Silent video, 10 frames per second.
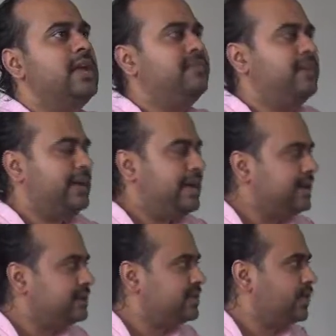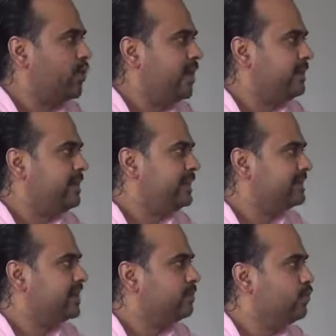If attendance requirement
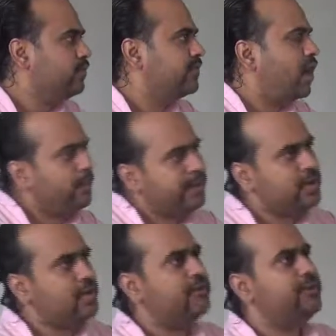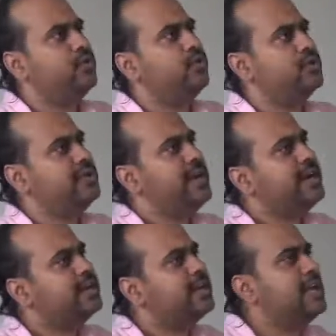is removed, how many of you would
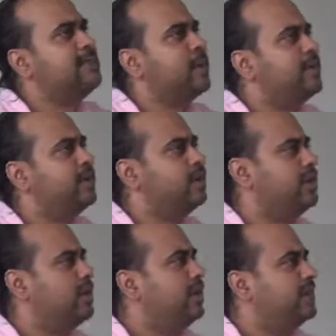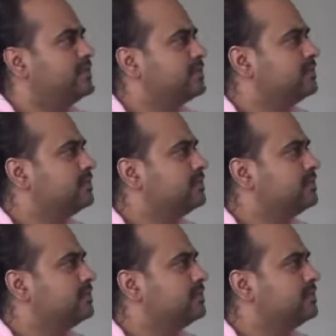yet keep coming to the college?